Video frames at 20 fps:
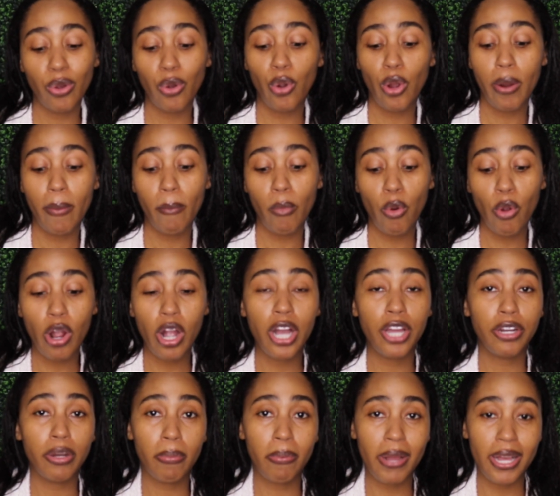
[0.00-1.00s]
or more
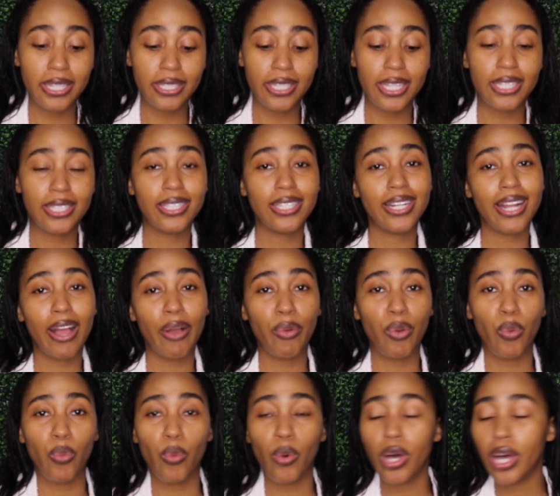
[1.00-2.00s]
under processed than I
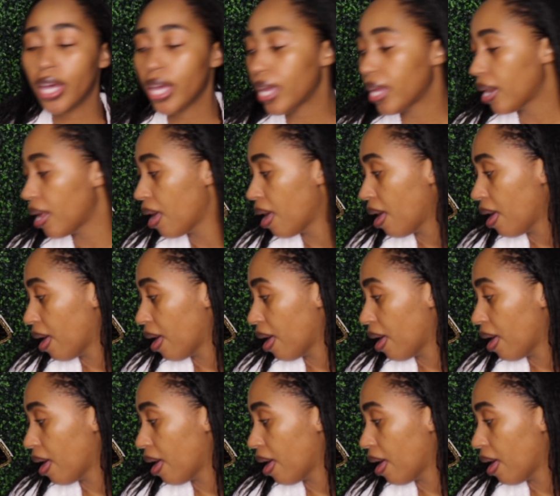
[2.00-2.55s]
would want.